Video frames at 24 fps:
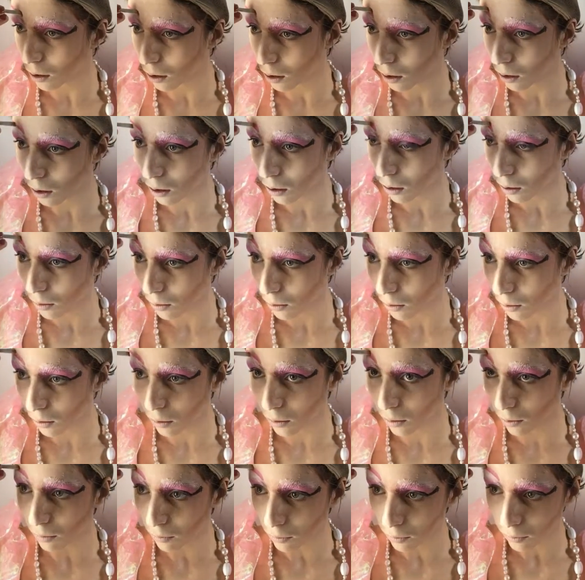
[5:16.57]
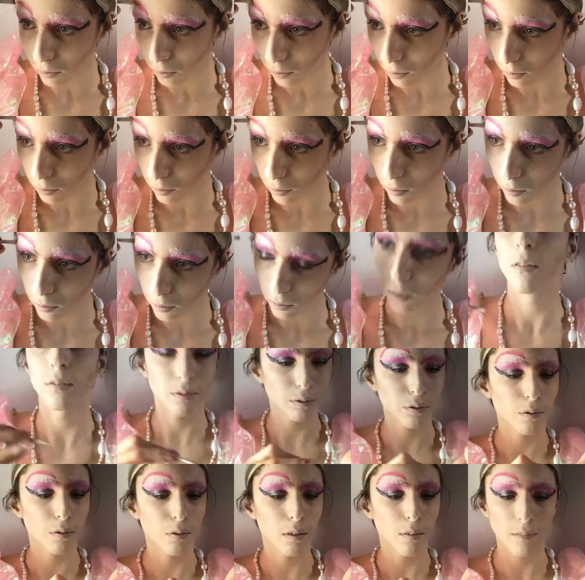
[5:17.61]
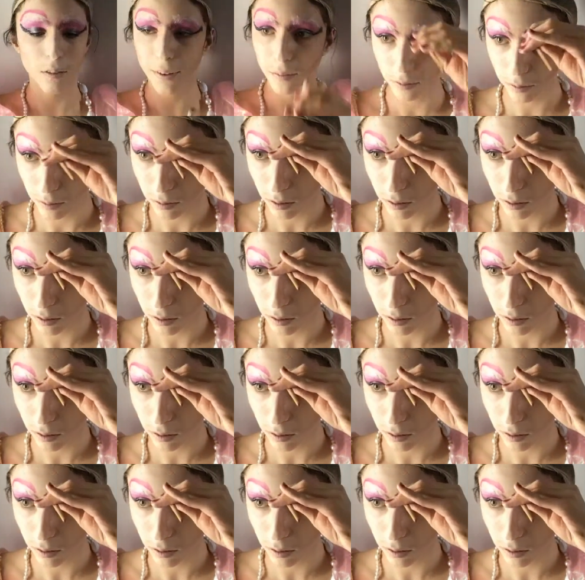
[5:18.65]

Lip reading: Then I'm taking my flash palette,